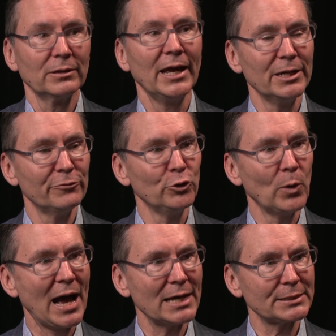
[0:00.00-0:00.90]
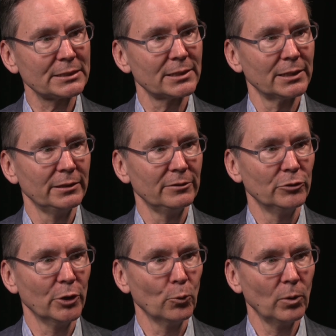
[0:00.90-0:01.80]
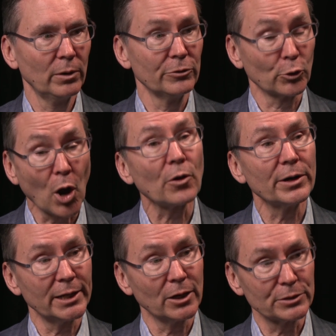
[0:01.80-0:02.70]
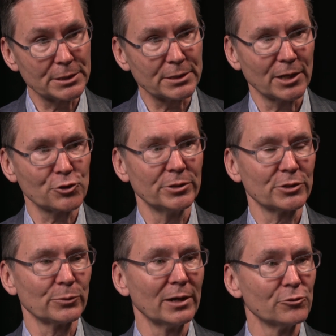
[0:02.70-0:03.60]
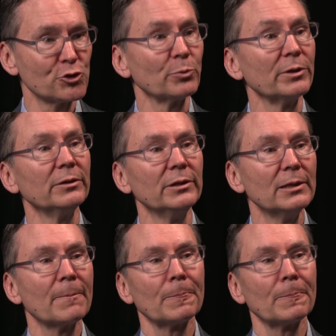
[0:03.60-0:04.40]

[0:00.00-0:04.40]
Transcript: And if you ask, there already are discussions around should we